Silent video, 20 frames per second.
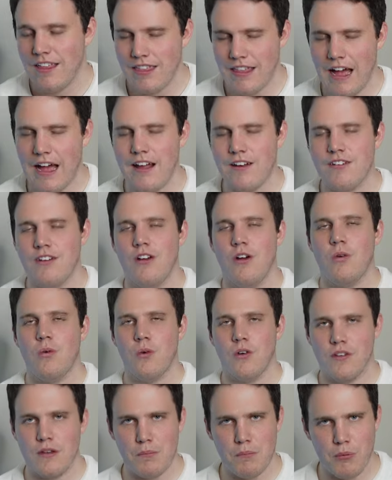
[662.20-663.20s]
That
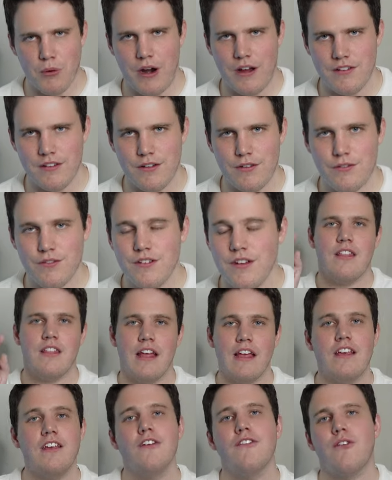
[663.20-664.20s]
was impressive.
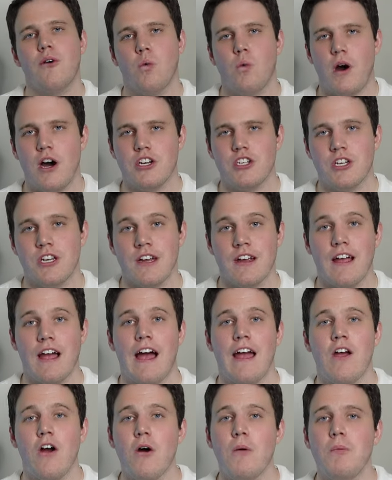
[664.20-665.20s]
Thank you for watching.
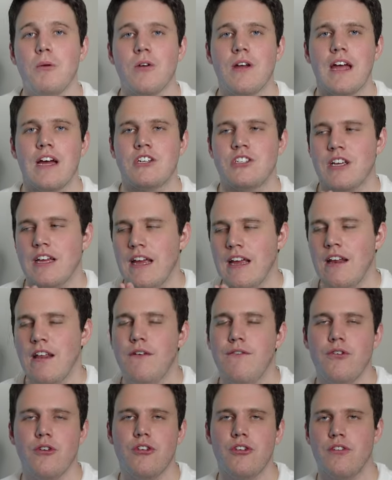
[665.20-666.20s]
I hope you catch
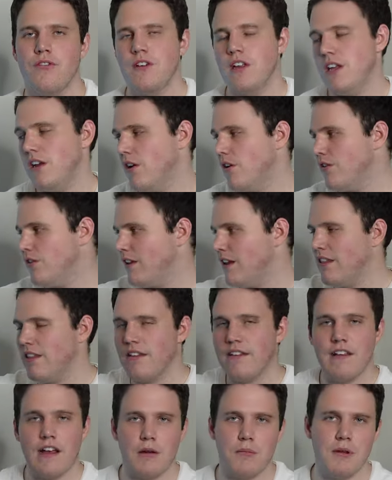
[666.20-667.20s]
any future videos in
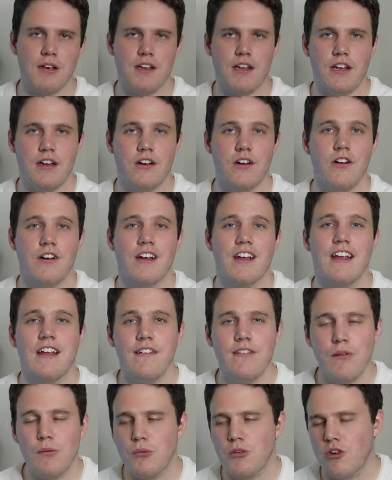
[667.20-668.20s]
the segment here.
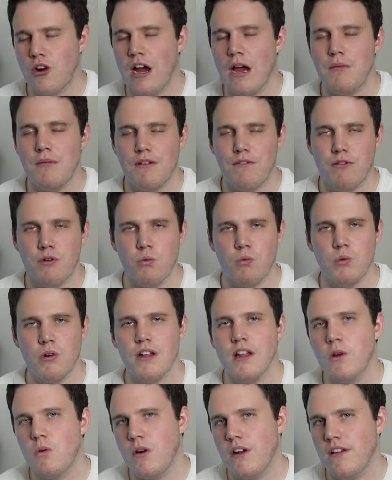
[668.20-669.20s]
Get subscribed if you
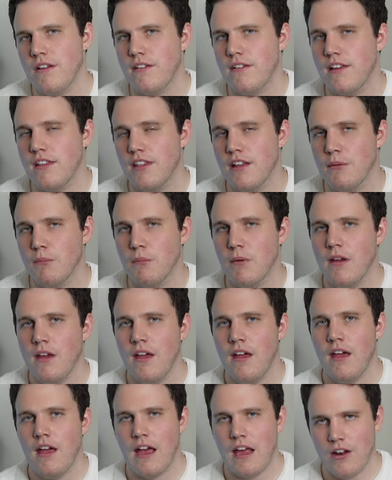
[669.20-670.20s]
really want to see them,
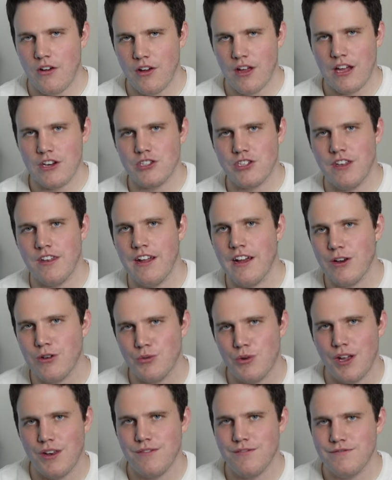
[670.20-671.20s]
and I'll catch you in the
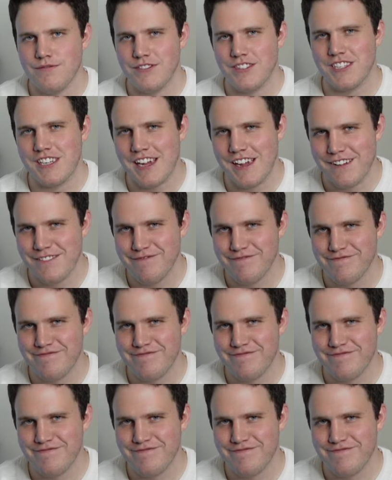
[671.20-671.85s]
next one. See ya.